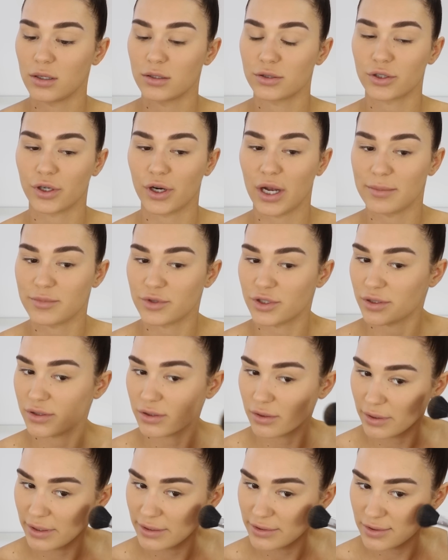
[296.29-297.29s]
So I'm
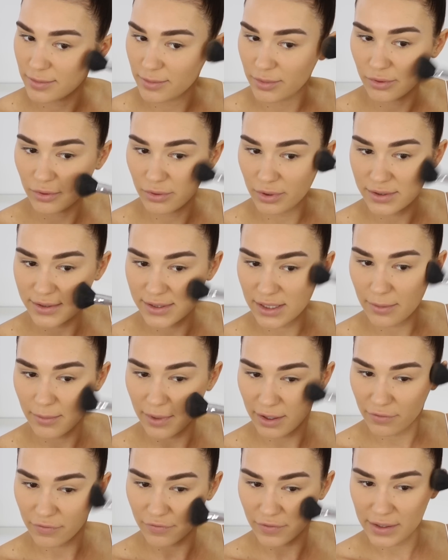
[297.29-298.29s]
just going to bronze up
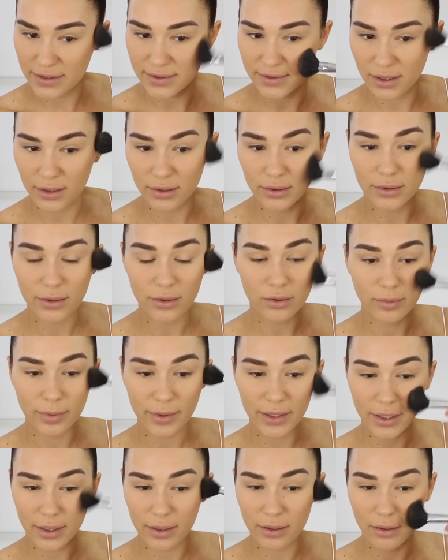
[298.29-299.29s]
my face a little
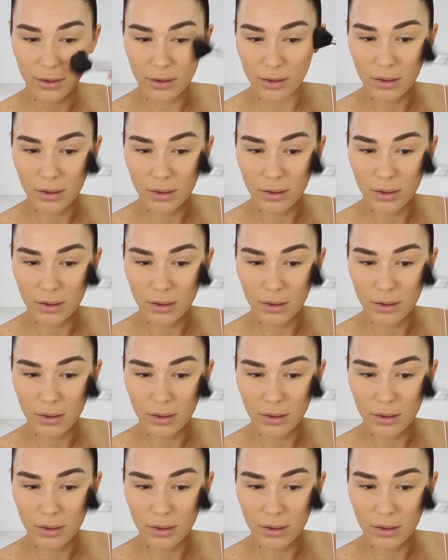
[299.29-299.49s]
bit.